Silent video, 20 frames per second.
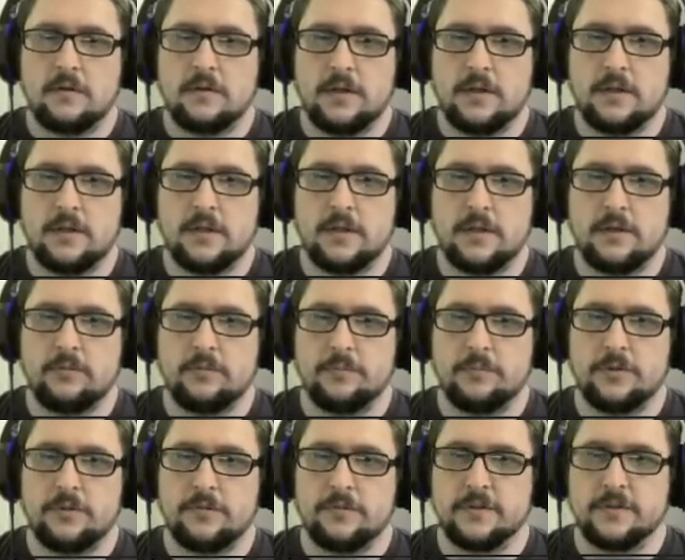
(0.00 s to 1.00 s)
Alright, and I will
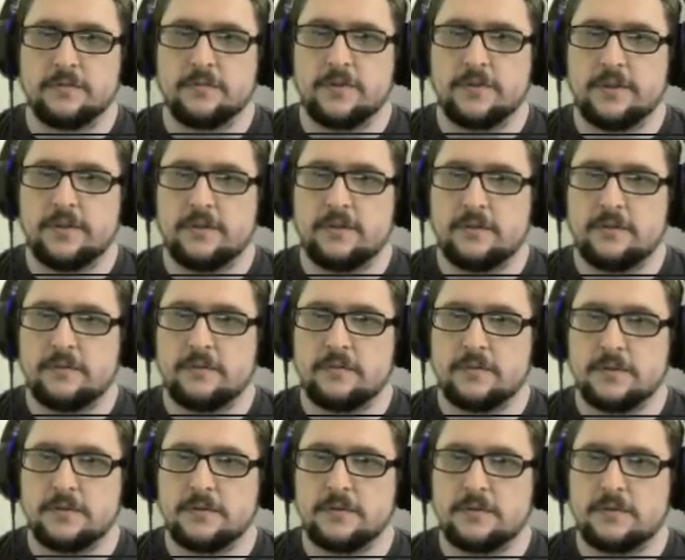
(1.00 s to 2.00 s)
maneuver as well.
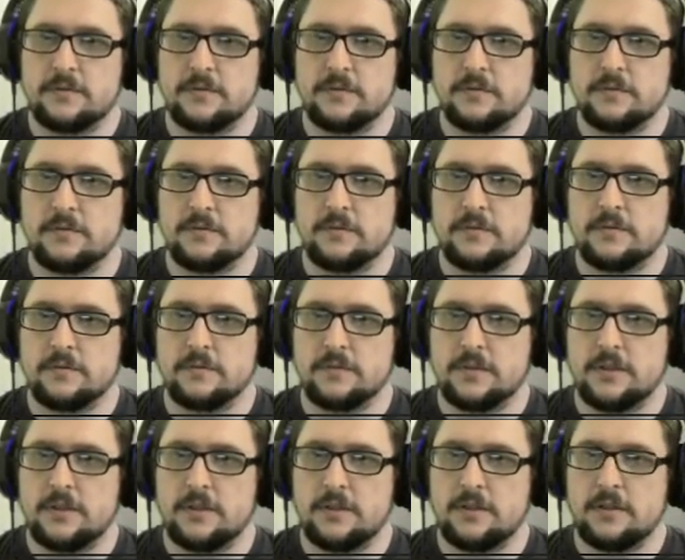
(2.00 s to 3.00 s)
1, 2,
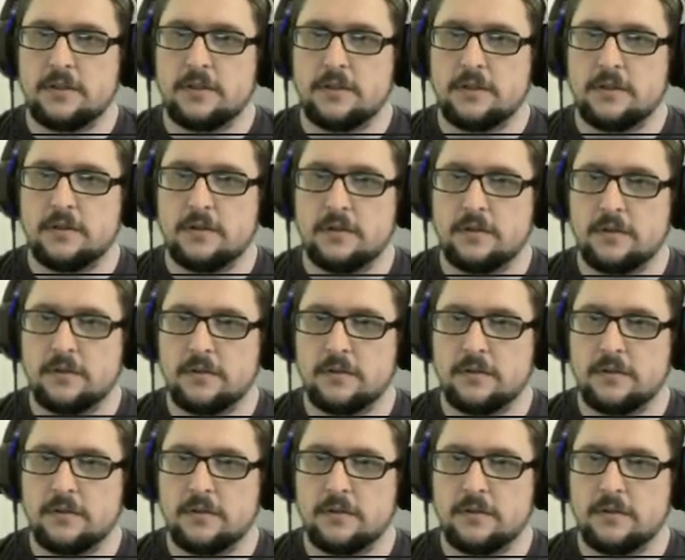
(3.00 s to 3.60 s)
3.